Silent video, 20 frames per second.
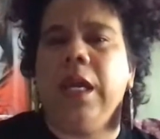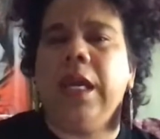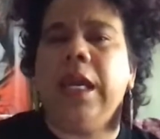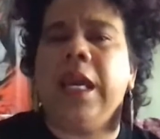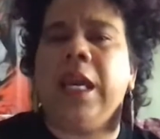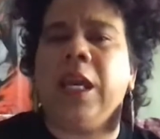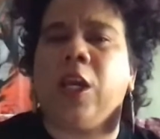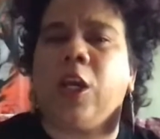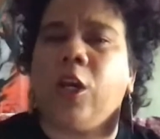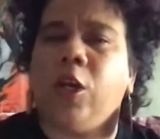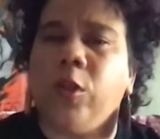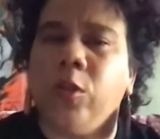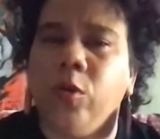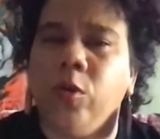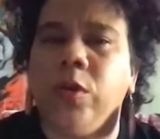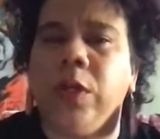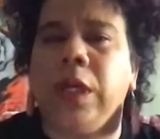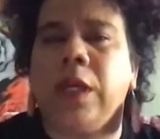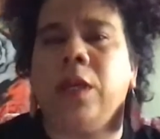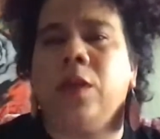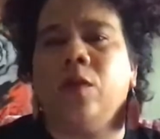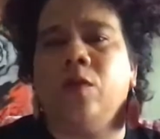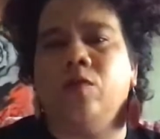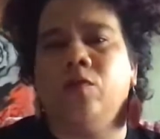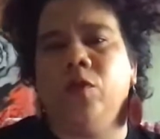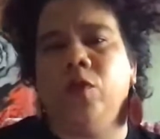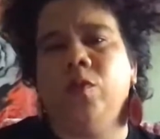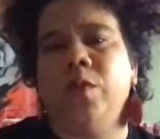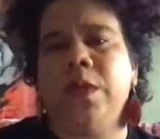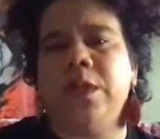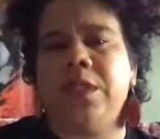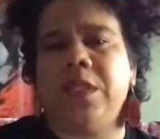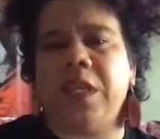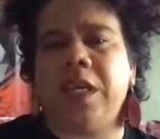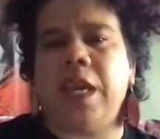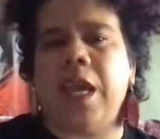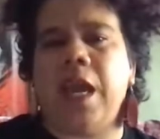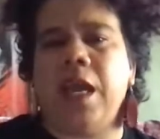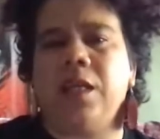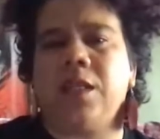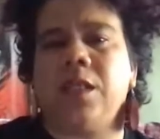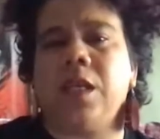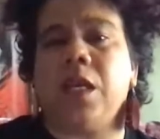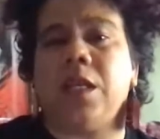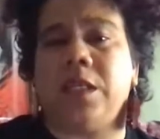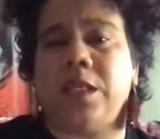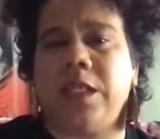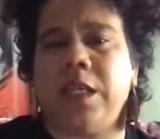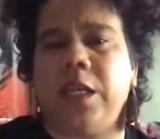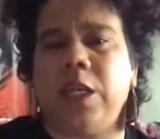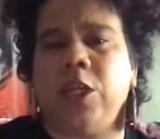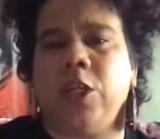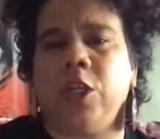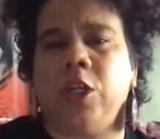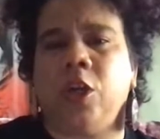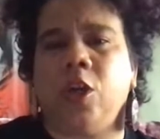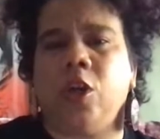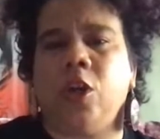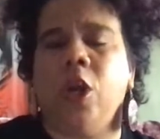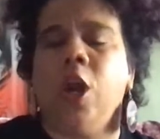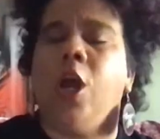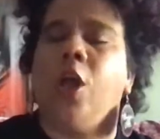including Ruben Diaz Sr.,